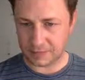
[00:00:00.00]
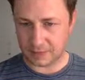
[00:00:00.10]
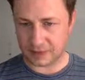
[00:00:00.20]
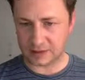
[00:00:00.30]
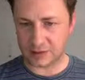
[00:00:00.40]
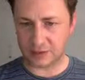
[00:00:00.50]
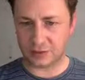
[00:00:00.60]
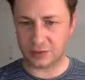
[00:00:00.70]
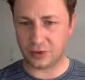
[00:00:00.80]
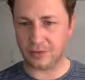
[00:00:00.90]
That's not a
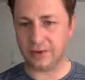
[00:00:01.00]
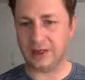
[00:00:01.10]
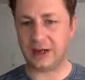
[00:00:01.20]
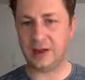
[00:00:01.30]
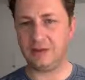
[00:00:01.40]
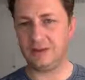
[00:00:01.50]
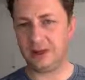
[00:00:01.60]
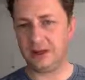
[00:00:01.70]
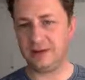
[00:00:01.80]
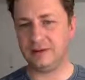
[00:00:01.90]
rule, but it helps
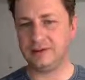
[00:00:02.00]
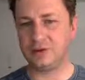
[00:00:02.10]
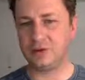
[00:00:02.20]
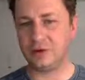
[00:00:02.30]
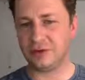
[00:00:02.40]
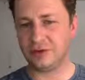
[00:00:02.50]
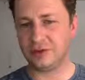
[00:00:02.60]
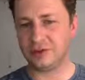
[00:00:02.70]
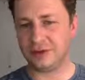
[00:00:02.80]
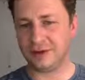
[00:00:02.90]
me sort
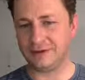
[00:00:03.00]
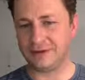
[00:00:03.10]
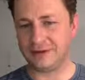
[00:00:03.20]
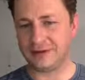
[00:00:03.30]
through stuff because